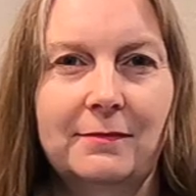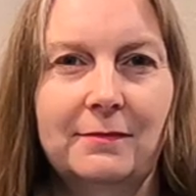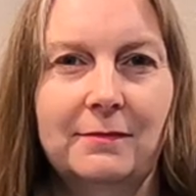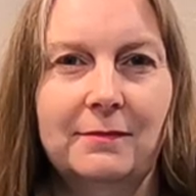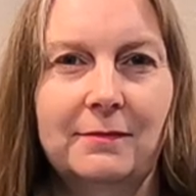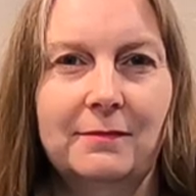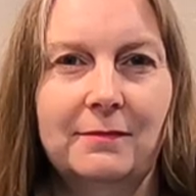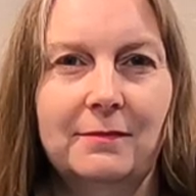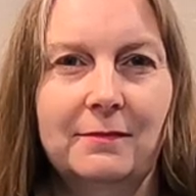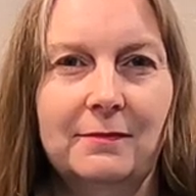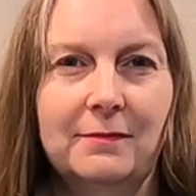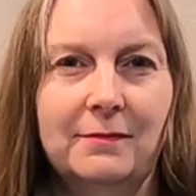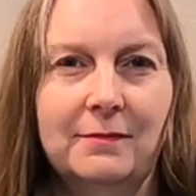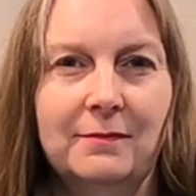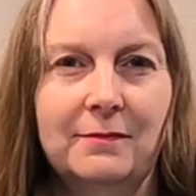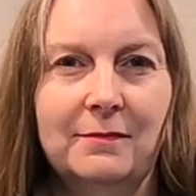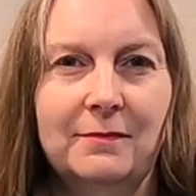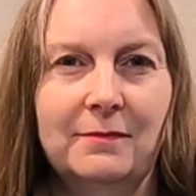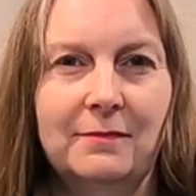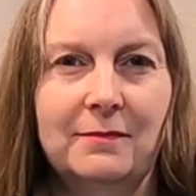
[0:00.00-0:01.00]

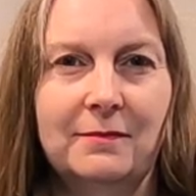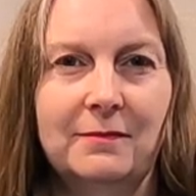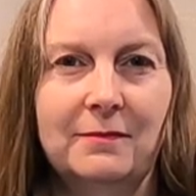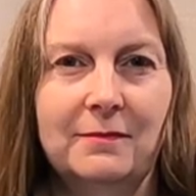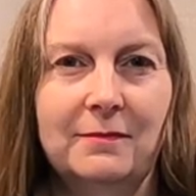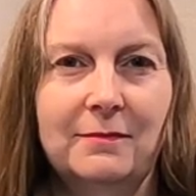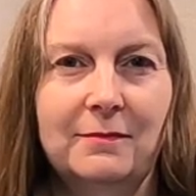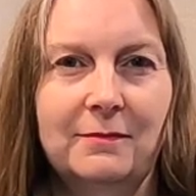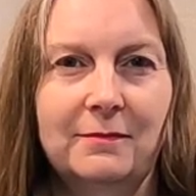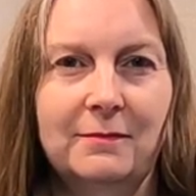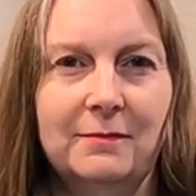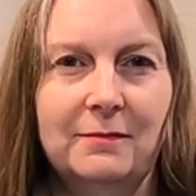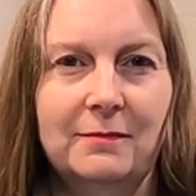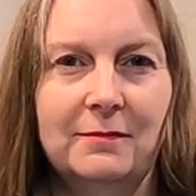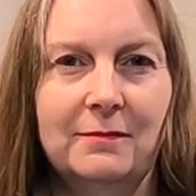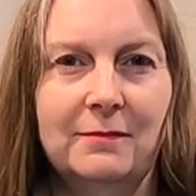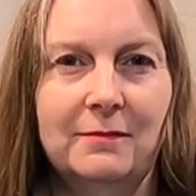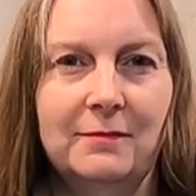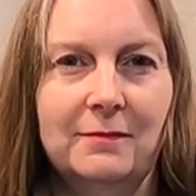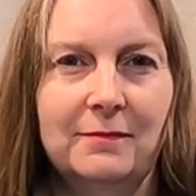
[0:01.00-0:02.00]

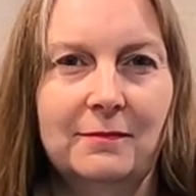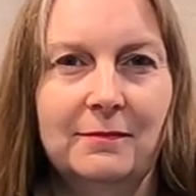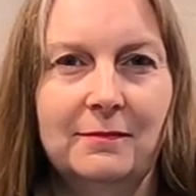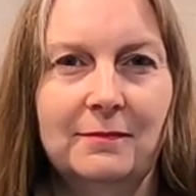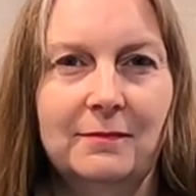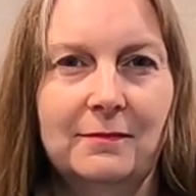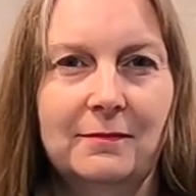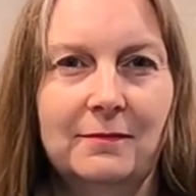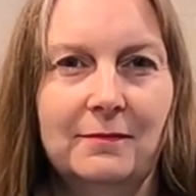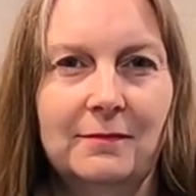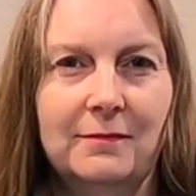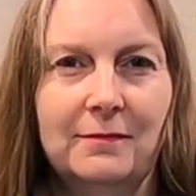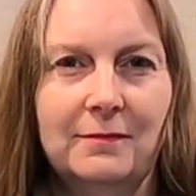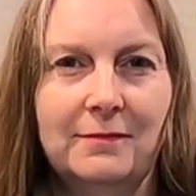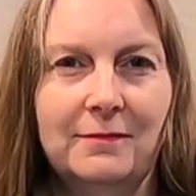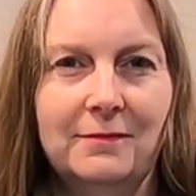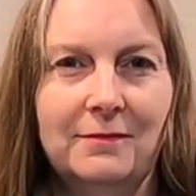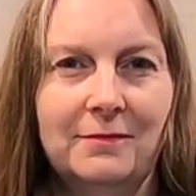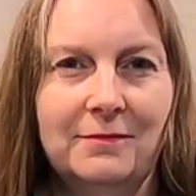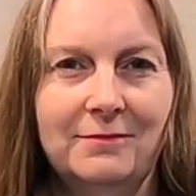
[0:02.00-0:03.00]

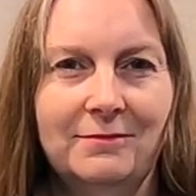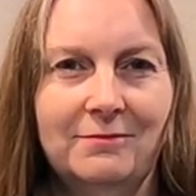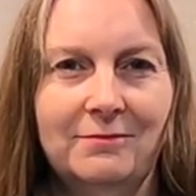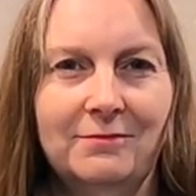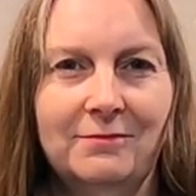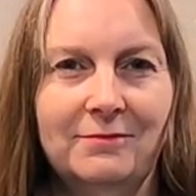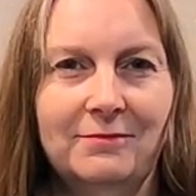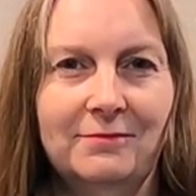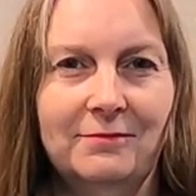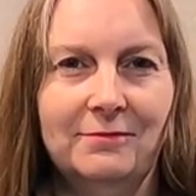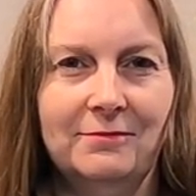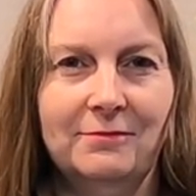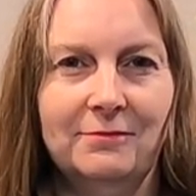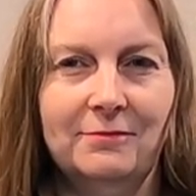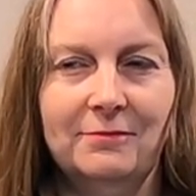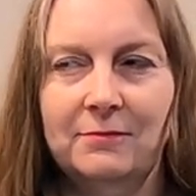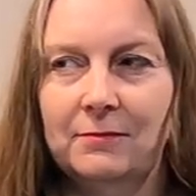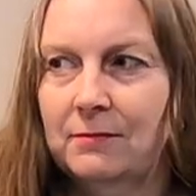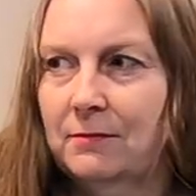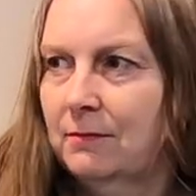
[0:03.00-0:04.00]

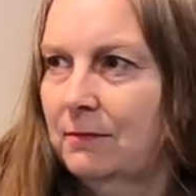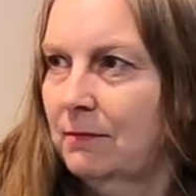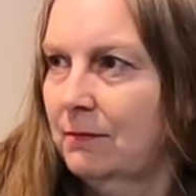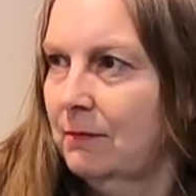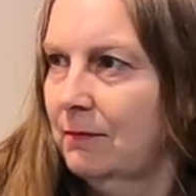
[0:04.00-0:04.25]
(not speaking)